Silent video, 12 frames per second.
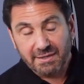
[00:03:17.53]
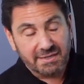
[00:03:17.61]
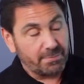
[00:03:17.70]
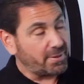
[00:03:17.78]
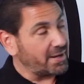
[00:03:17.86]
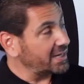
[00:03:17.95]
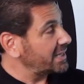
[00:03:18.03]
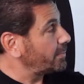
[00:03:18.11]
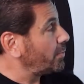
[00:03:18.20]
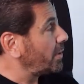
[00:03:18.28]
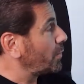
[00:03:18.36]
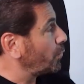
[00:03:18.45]
depending
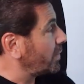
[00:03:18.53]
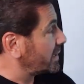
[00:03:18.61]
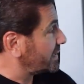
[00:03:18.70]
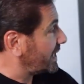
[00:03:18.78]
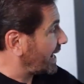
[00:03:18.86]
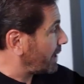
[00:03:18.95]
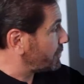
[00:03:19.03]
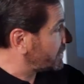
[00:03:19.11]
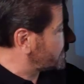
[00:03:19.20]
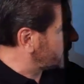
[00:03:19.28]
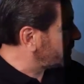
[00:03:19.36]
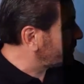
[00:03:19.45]
upon what carrier
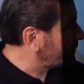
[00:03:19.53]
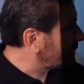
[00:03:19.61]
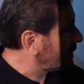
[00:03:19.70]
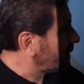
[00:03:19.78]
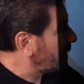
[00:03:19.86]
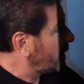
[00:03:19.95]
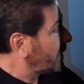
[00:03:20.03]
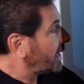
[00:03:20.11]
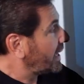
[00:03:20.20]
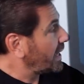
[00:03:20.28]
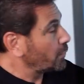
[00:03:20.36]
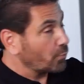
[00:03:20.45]
level
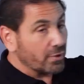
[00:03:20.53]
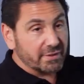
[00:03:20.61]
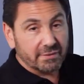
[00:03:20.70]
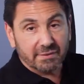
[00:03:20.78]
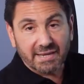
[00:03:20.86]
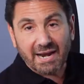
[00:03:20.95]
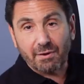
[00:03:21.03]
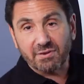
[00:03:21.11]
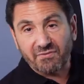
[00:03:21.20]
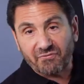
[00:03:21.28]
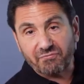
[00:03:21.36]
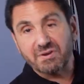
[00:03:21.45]
and what
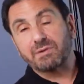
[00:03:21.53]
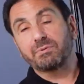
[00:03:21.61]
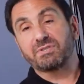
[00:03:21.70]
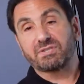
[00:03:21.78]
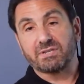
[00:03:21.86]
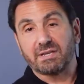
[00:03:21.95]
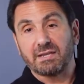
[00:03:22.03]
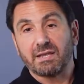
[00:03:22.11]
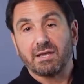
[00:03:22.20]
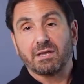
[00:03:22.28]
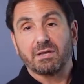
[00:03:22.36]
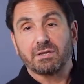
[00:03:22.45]
carrier frequency
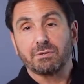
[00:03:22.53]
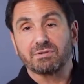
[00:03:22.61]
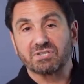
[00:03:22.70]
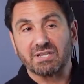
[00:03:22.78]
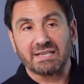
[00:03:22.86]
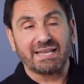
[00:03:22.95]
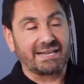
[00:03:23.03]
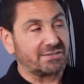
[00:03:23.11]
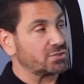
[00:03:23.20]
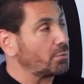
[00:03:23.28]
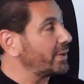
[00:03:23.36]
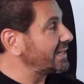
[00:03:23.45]
you select.
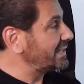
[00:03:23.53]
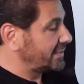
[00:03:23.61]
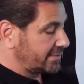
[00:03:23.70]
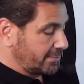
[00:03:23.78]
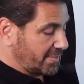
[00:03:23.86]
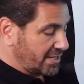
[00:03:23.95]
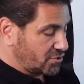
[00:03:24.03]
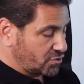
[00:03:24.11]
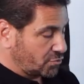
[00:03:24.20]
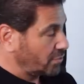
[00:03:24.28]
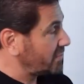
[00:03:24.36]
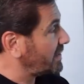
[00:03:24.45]
So we need to make
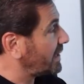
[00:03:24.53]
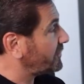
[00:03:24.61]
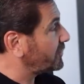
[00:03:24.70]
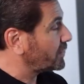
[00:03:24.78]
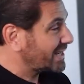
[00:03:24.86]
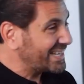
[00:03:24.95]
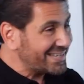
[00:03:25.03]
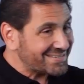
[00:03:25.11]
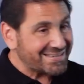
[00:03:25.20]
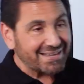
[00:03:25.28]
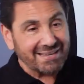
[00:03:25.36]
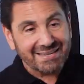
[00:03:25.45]
sure that for
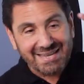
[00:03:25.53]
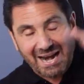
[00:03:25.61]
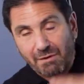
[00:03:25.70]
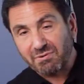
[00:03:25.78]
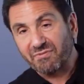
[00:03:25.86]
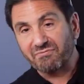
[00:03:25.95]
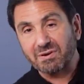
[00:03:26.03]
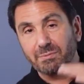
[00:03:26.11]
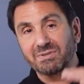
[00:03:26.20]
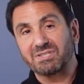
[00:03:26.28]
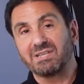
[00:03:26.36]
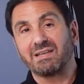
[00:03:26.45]
each carrier
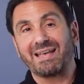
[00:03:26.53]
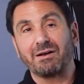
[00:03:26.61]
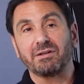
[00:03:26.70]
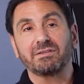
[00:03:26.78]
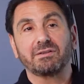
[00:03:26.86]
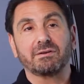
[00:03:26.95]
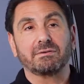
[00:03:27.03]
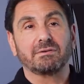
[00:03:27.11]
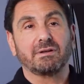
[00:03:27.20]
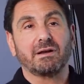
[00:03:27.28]
frequency under